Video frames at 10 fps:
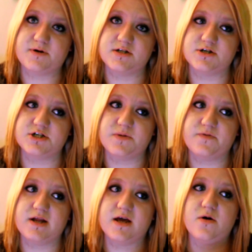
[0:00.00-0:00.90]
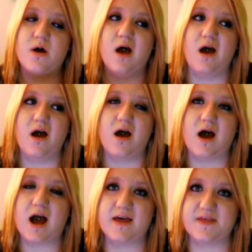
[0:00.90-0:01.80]
sponsorship video,
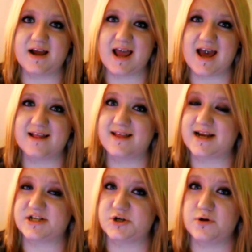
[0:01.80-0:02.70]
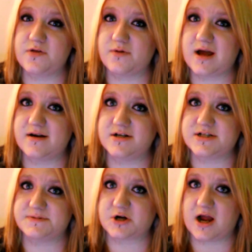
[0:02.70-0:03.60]
I think I had like 200 or 300
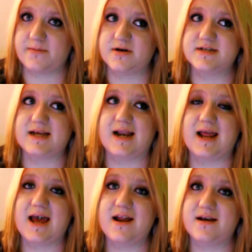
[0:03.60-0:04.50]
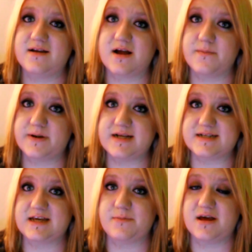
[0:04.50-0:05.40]
subscribers, and I had
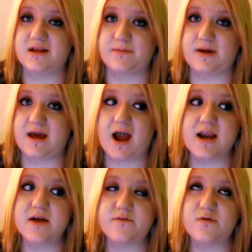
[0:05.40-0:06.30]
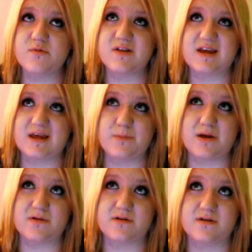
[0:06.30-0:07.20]
companies emailing me. I never really
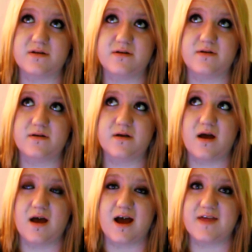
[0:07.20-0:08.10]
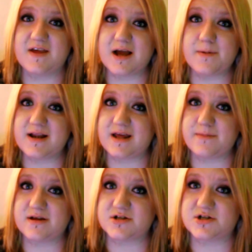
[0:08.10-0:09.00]
emailed. I think I might have
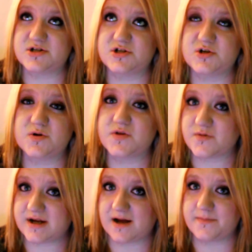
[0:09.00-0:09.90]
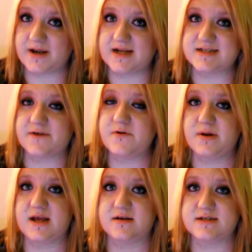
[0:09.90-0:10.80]
emailed 2 or 3 companies.
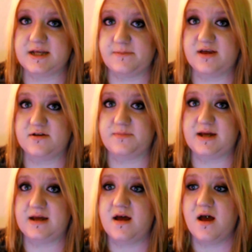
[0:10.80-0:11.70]
Everybody else emailed me.